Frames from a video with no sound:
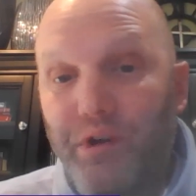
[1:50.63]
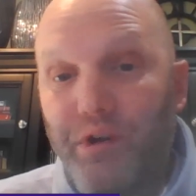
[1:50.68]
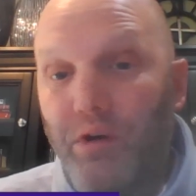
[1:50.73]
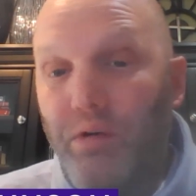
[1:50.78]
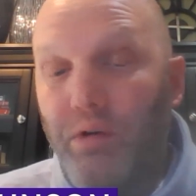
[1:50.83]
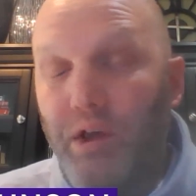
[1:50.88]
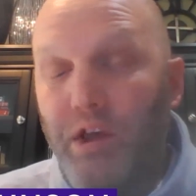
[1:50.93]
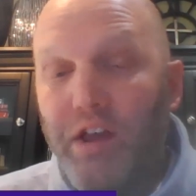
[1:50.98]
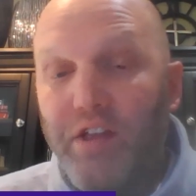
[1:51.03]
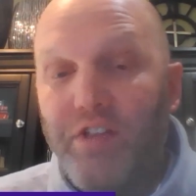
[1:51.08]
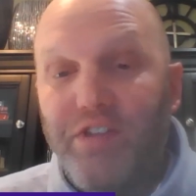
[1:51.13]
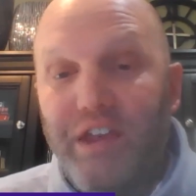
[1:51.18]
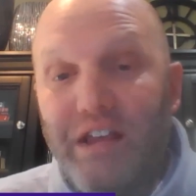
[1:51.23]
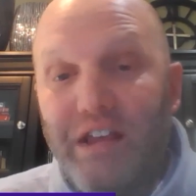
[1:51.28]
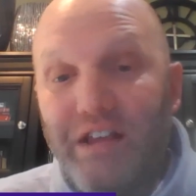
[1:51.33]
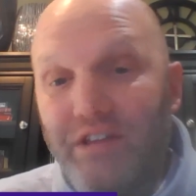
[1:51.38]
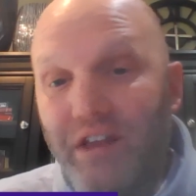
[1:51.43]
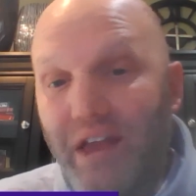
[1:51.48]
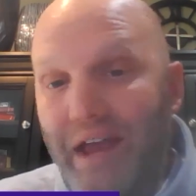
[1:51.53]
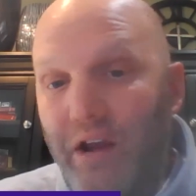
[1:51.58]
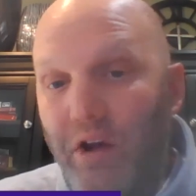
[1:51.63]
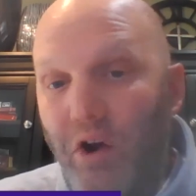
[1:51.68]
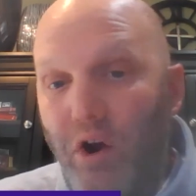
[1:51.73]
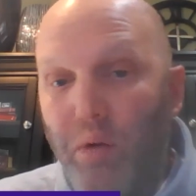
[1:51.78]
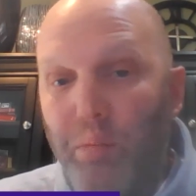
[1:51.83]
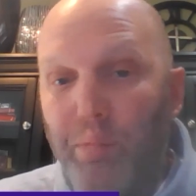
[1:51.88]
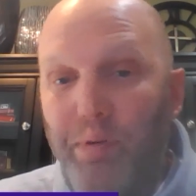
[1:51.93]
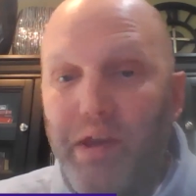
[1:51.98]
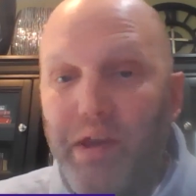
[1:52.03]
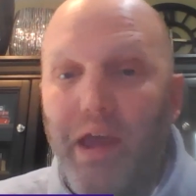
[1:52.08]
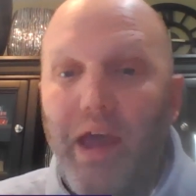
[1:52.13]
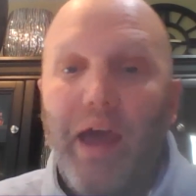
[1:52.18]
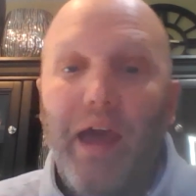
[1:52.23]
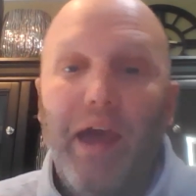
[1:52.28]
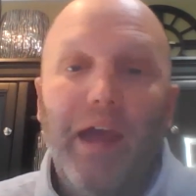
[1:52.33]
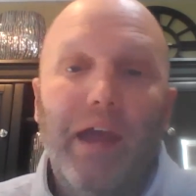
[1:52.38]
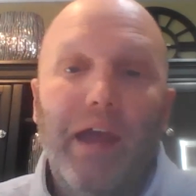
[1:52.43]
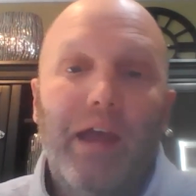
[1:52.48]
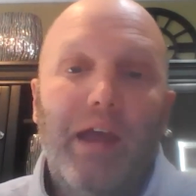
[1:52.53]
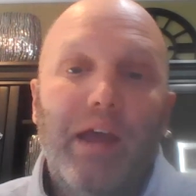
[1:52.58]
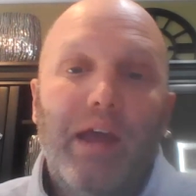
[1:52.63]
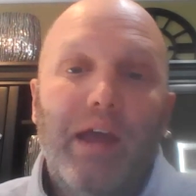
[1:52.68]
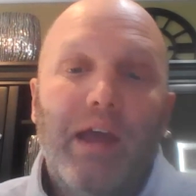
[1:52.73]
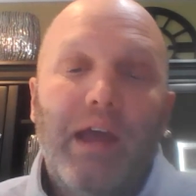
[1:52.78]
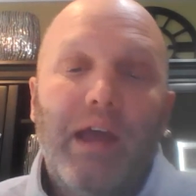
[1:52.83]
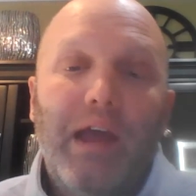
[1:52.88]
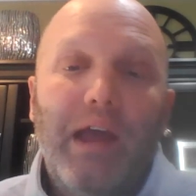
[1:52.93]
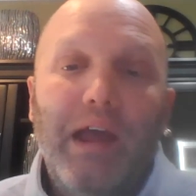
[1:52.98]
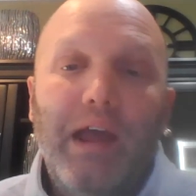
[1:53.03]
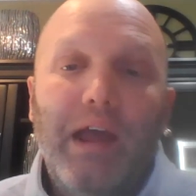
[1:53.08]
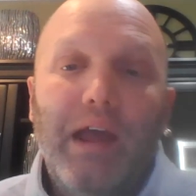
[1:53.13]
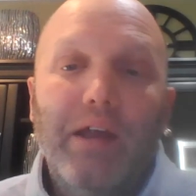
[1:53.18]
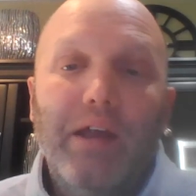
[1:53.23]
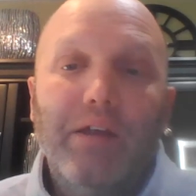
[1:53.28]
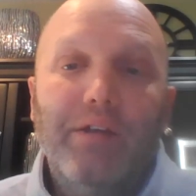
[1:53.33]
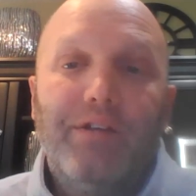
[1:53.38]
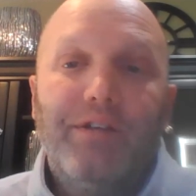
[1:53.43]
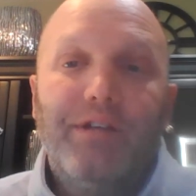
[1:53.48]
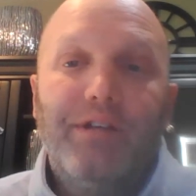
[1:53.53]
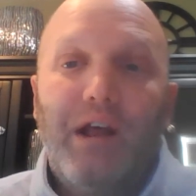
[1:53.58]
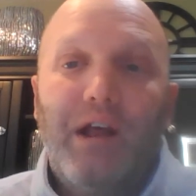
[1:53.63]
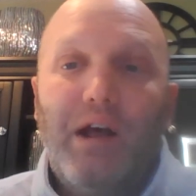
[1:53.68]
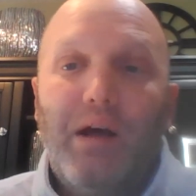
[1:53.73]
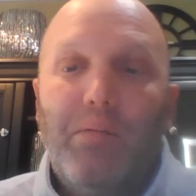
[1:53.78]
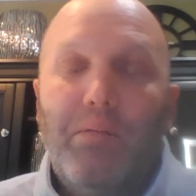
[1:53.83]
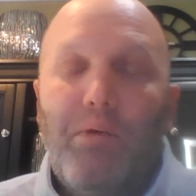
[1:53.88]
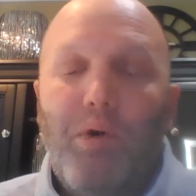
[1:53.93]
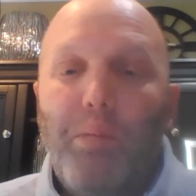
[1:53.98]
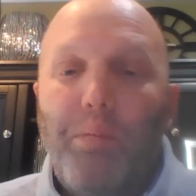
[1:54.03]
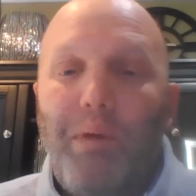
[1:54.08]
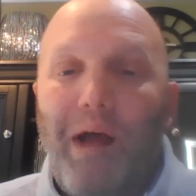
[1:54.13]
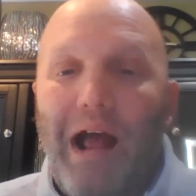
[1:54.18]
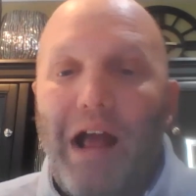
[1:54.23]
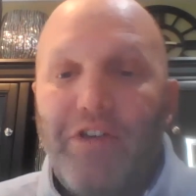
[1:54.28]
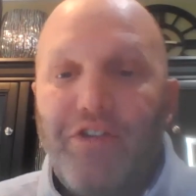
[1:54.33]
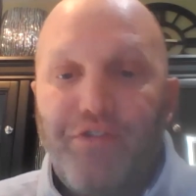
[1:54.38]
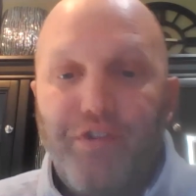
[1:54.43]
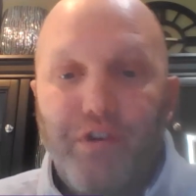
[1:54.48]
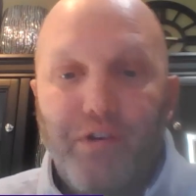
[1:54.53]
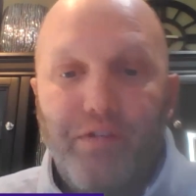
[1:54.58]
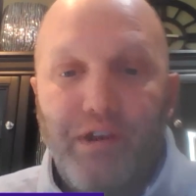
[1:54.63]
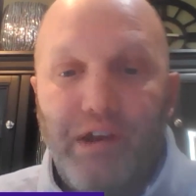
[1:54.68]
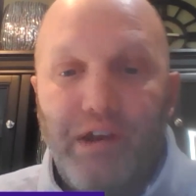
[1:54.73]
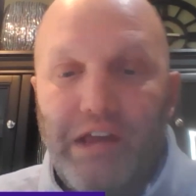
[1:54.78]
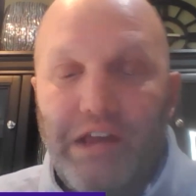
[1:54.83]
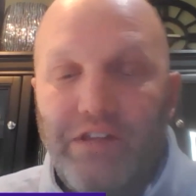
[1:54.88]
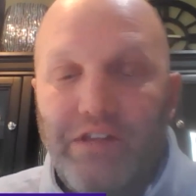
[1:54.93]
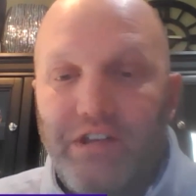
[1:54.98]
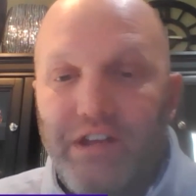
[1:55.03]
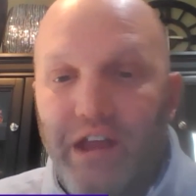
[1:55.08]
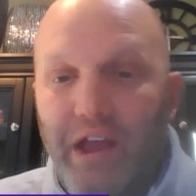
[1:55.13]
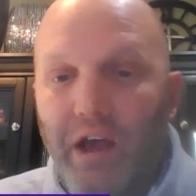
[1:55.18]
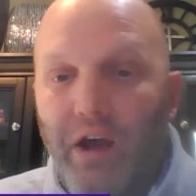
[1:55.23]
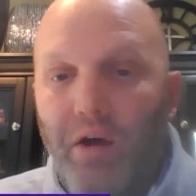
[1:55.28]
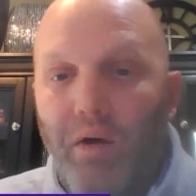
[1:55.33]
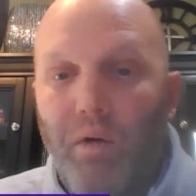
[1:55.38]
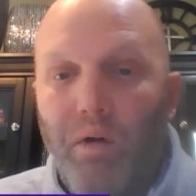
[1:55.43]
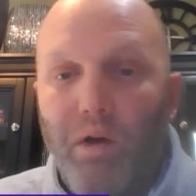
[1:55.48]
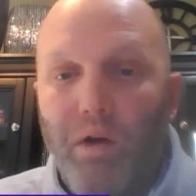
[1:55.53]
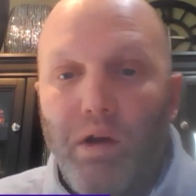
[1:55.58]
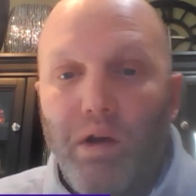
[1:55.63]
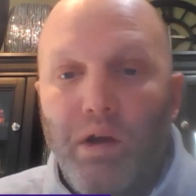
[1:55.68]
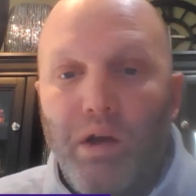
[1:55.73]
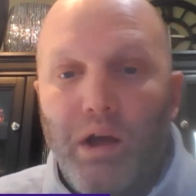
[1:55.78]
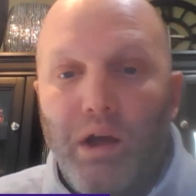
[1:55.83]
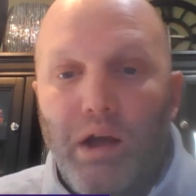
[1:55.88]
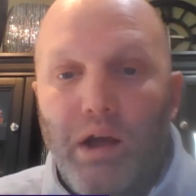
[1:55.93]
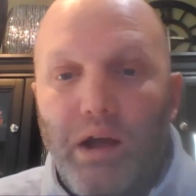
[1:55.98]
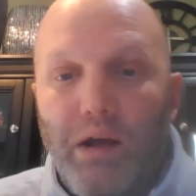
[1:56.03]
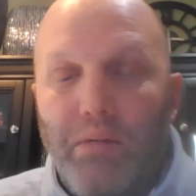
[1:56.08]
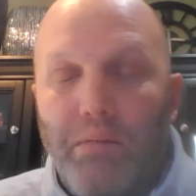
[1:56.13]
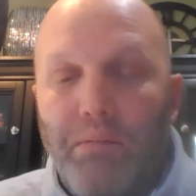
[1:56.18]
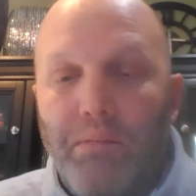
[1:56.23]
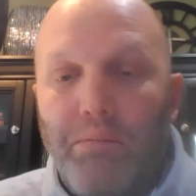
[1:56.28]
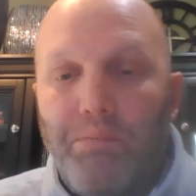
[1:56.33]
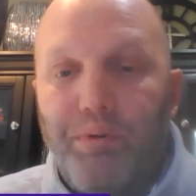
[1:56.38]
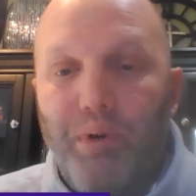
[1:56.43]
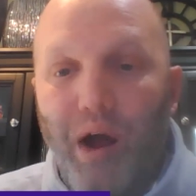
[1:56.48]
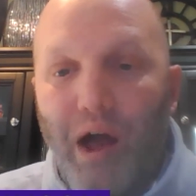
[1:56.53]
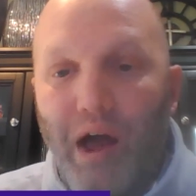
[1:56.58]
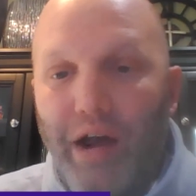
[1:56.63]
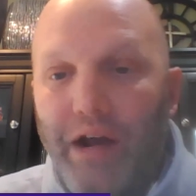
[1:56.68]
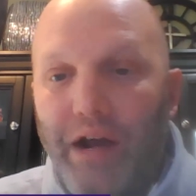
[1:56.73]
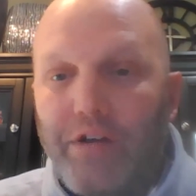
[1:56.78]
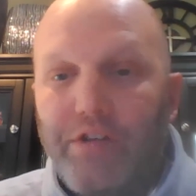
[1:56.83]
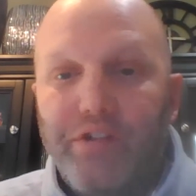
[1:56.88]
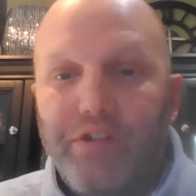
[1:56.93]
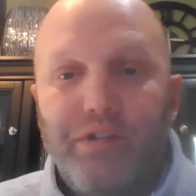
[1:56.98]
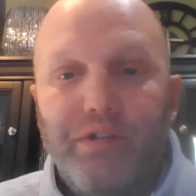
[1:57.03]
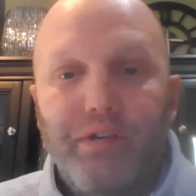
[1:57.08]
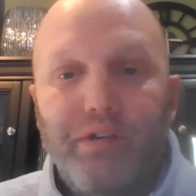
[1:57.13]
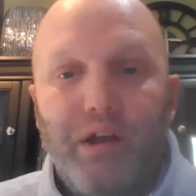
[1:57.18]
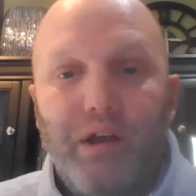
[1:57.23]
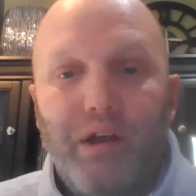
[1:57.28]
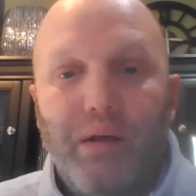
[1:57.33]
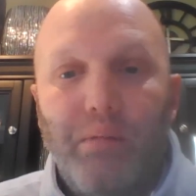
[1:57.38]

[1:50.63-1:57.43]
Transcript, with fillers: So things like RPA and uh, more batch-driven ETL um, products,